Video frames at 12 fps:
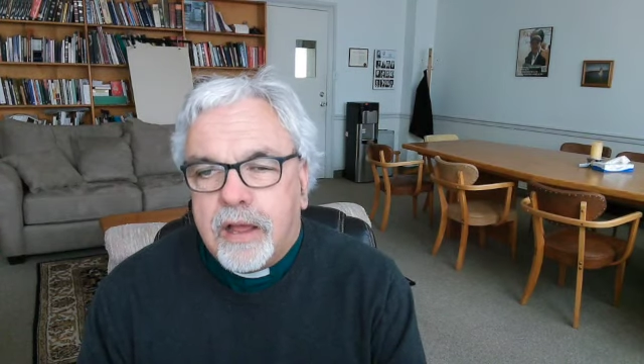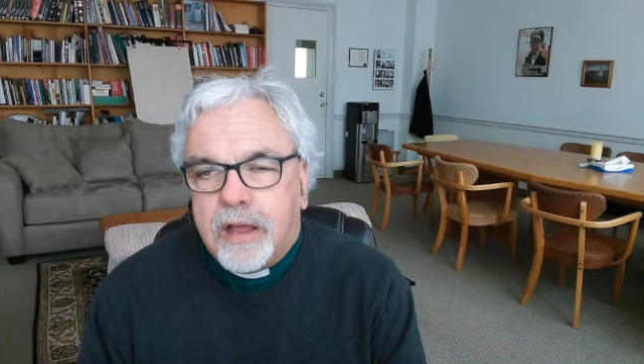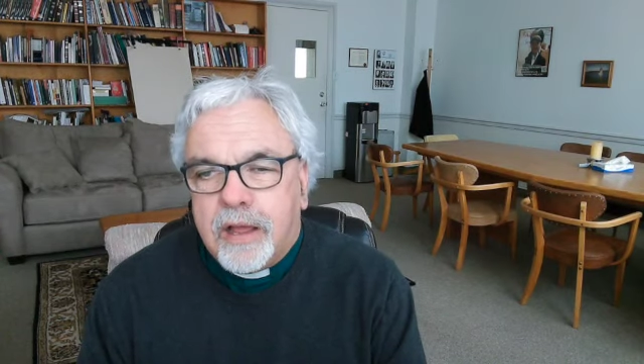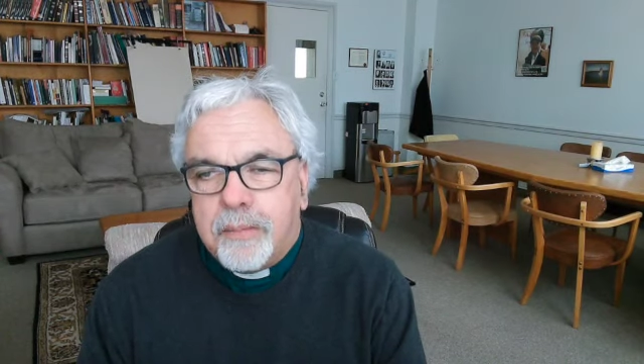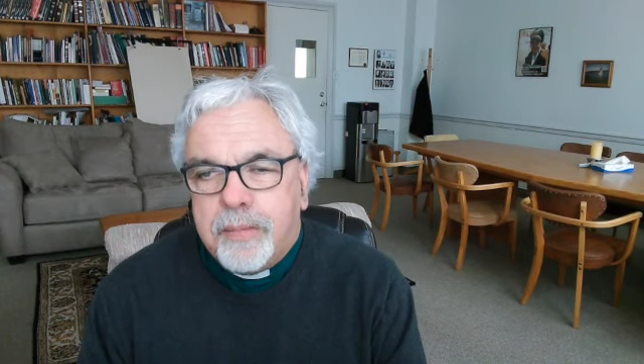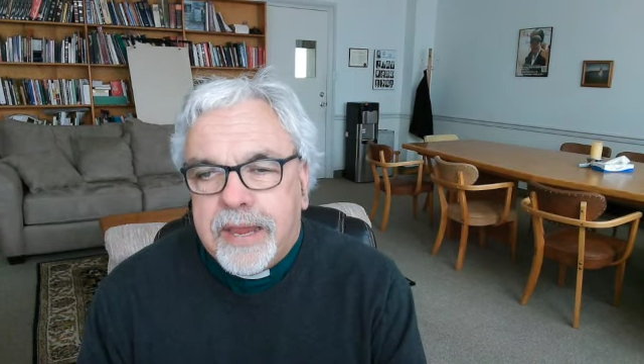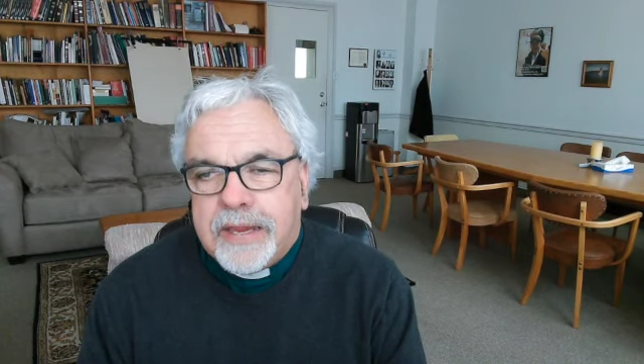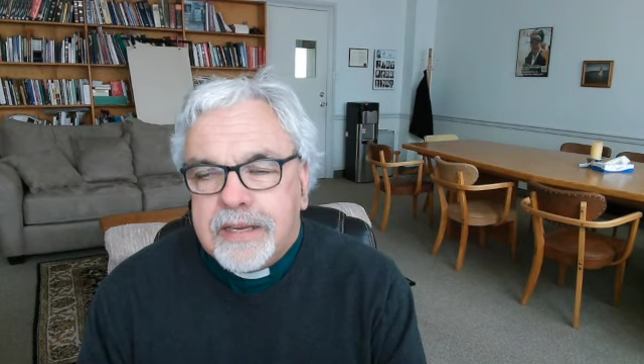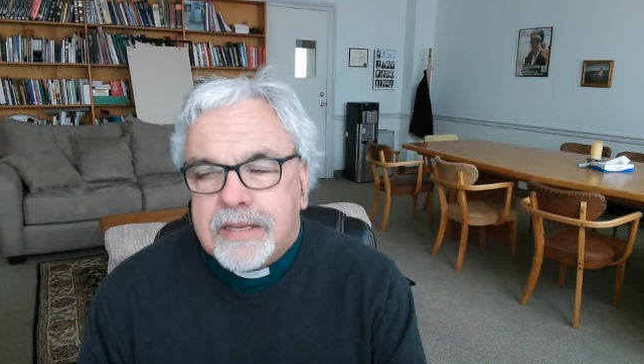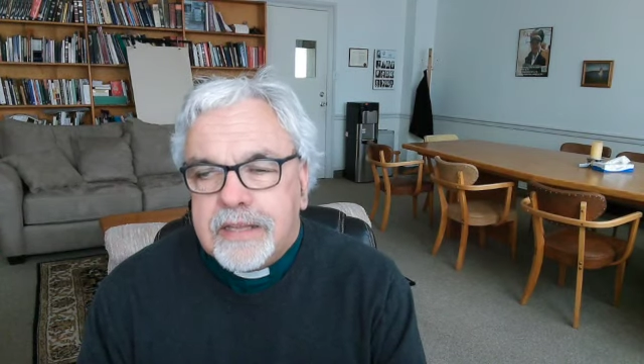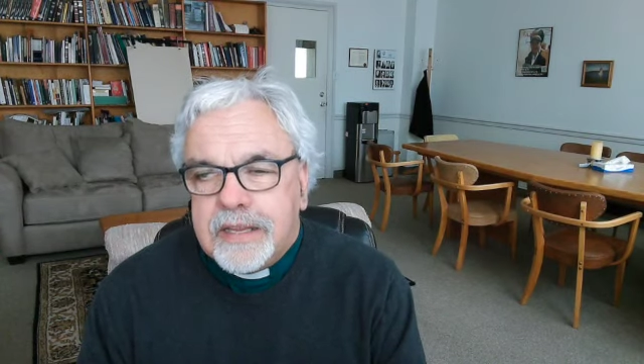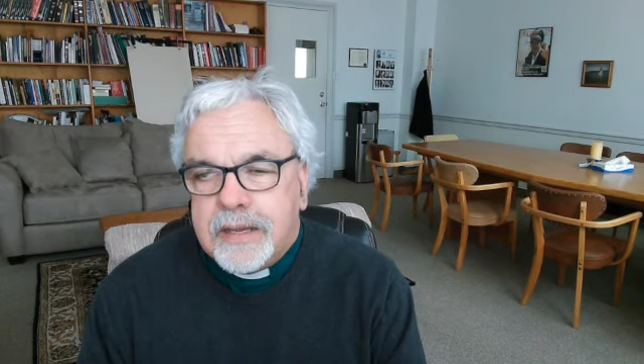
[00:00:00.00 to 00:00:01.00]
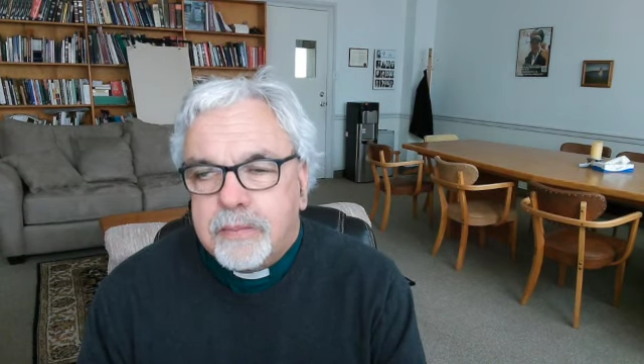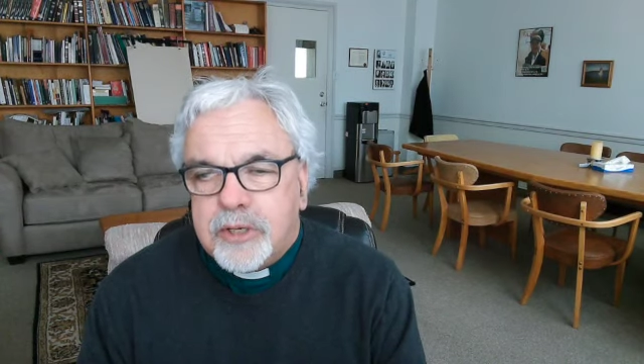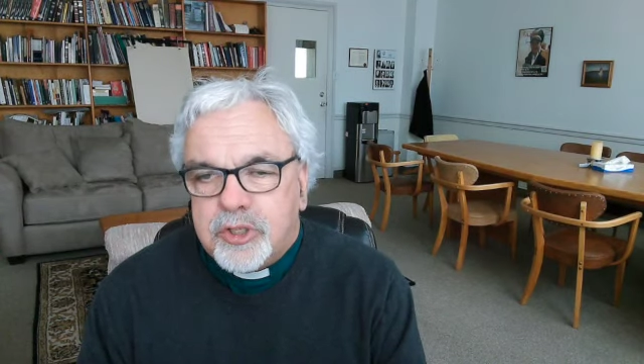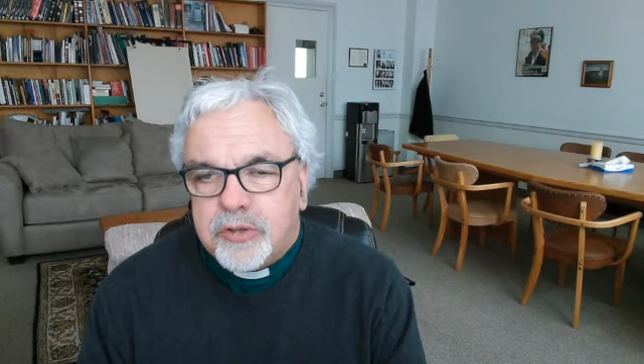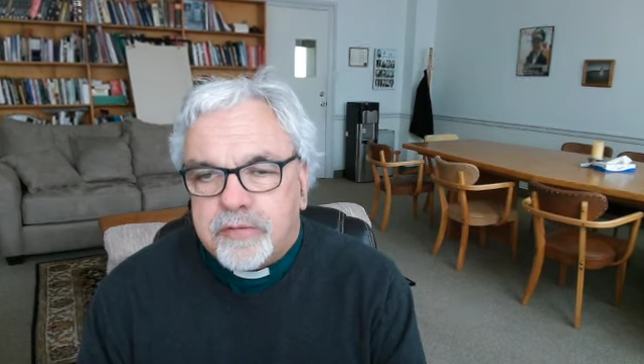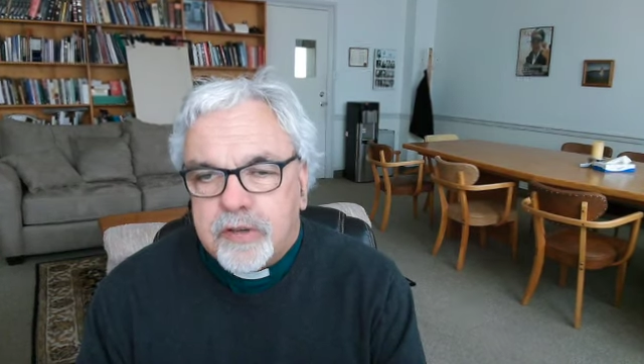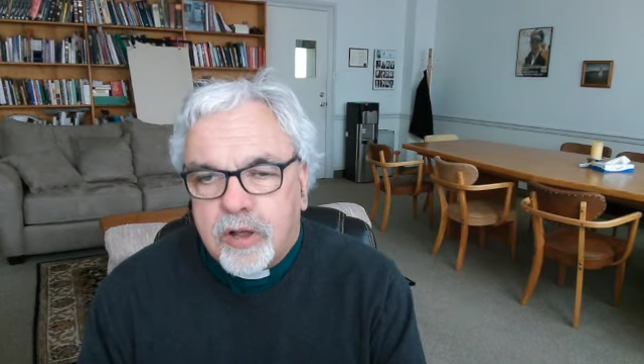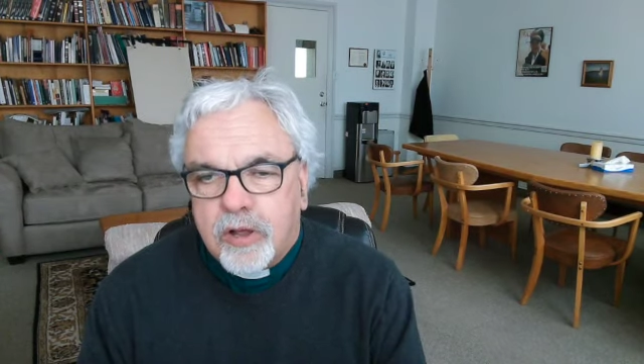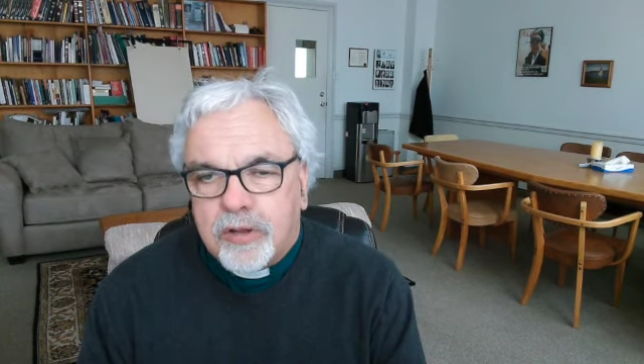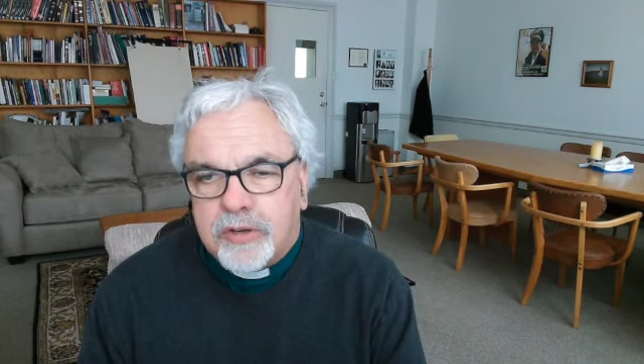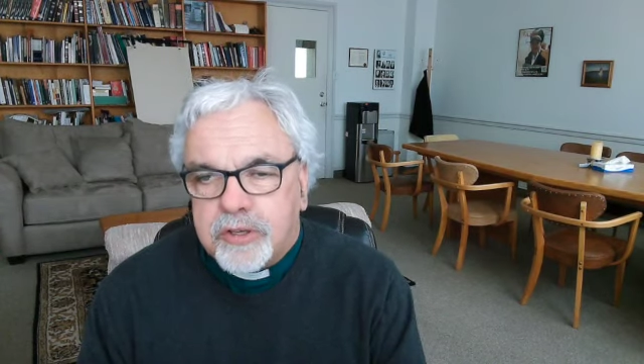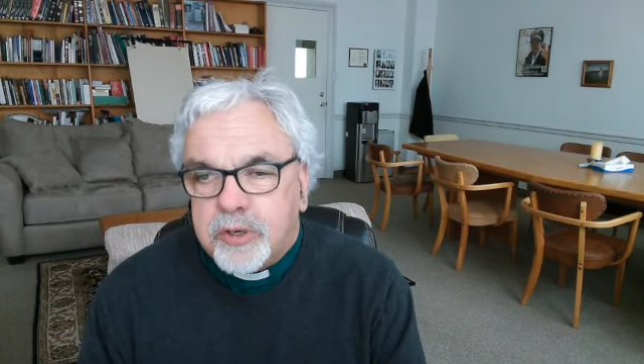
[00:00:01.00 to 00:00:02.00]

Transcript: are made in the image of God,